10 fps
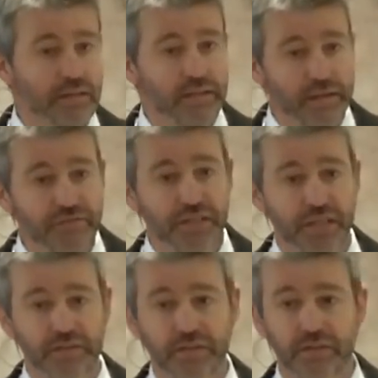They lived
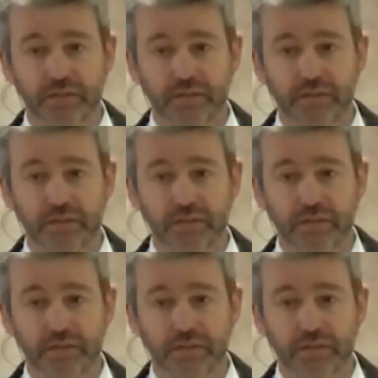it.